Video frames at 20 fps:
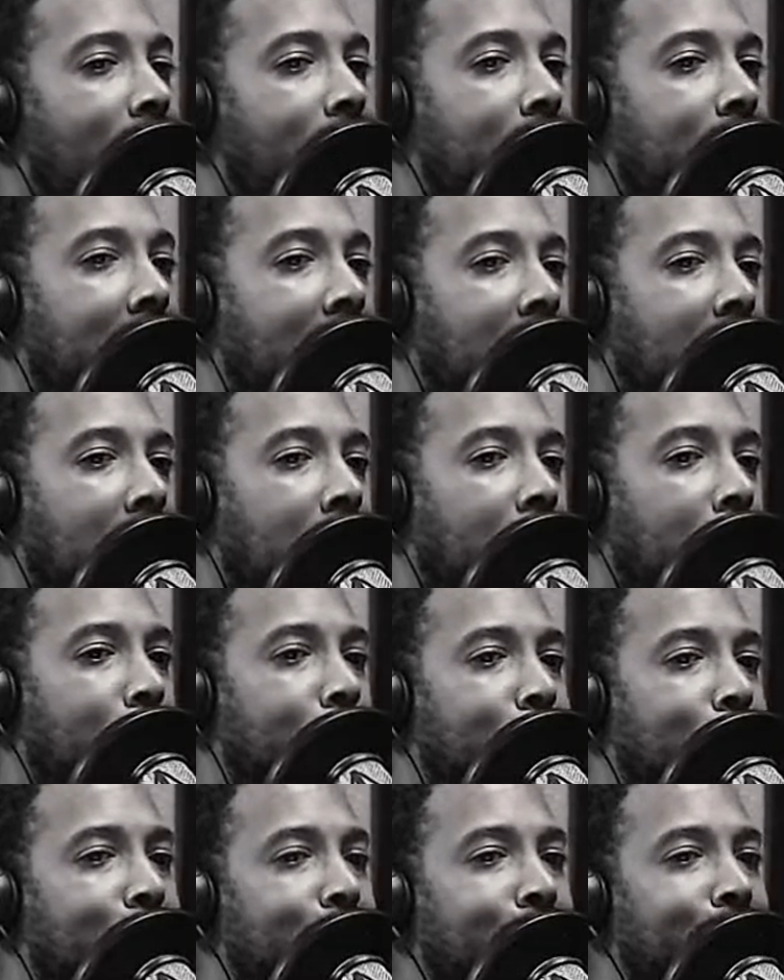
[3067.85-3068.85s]
that
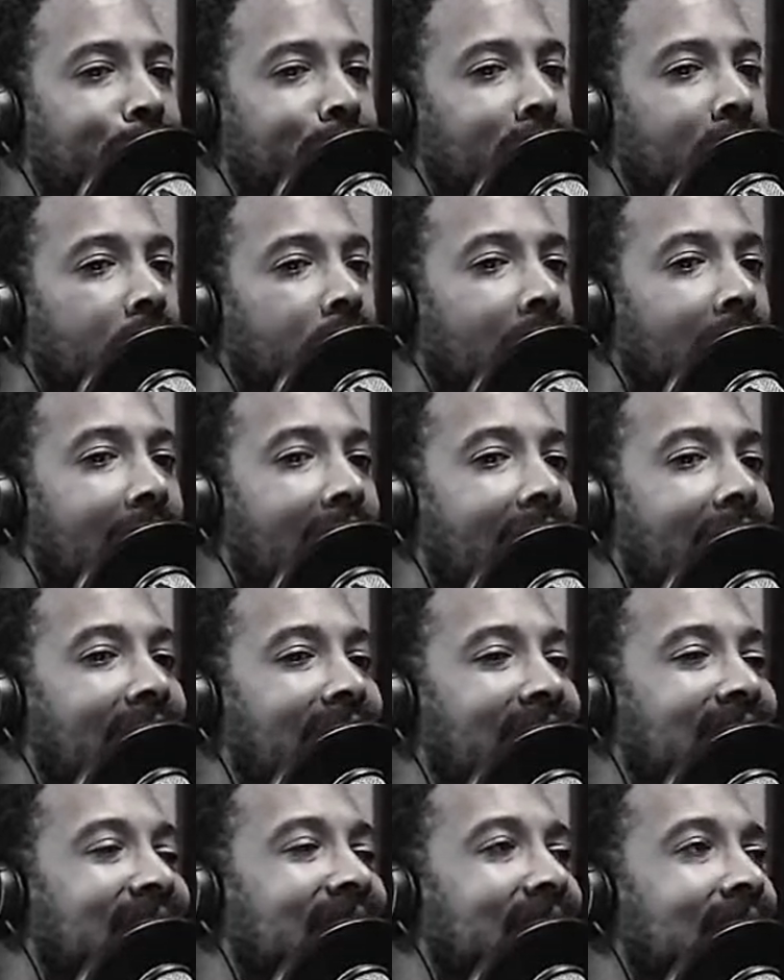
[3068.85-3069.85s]
it
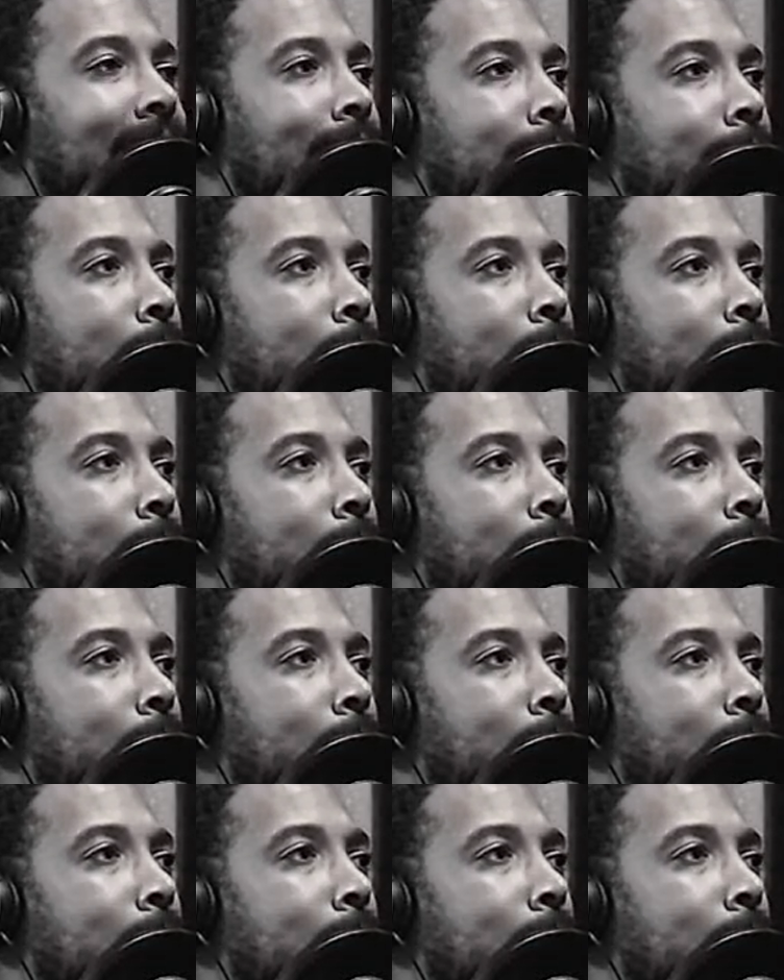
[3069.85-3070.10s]
is